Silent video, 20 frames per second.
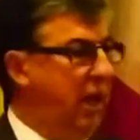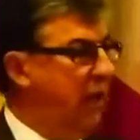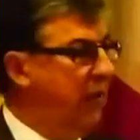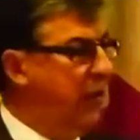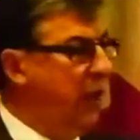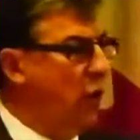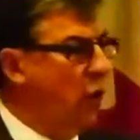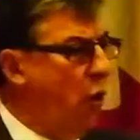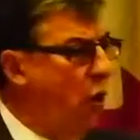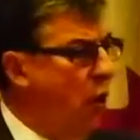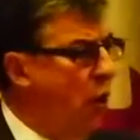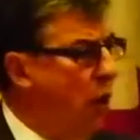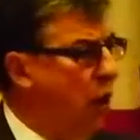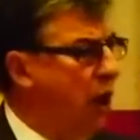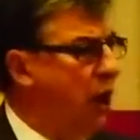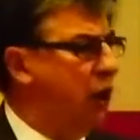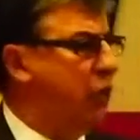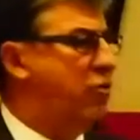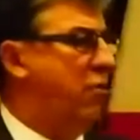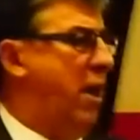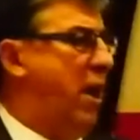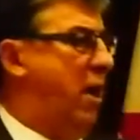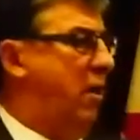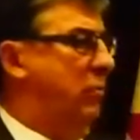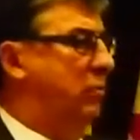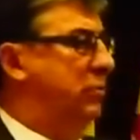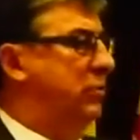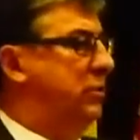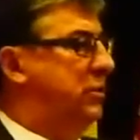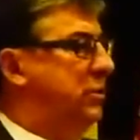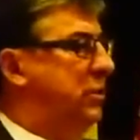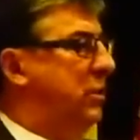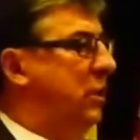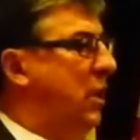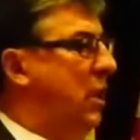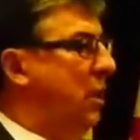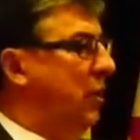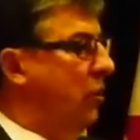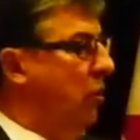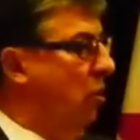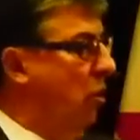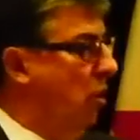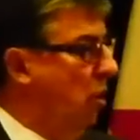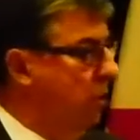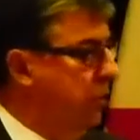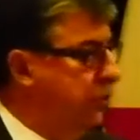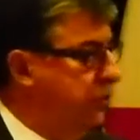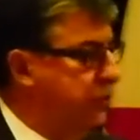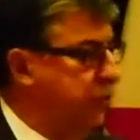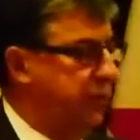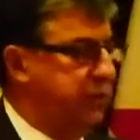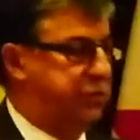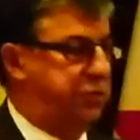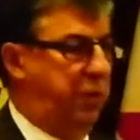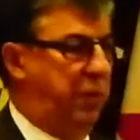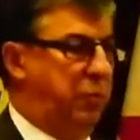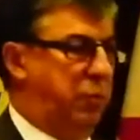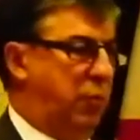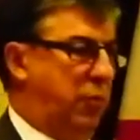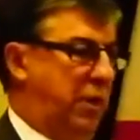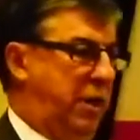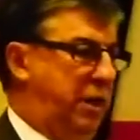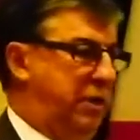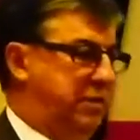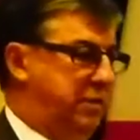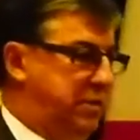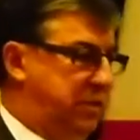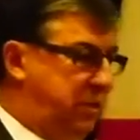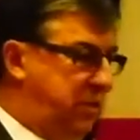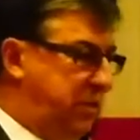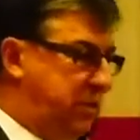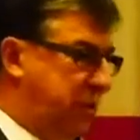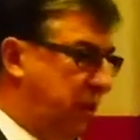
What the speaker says: They're all our crowns. They're all the Treasury Board agencies.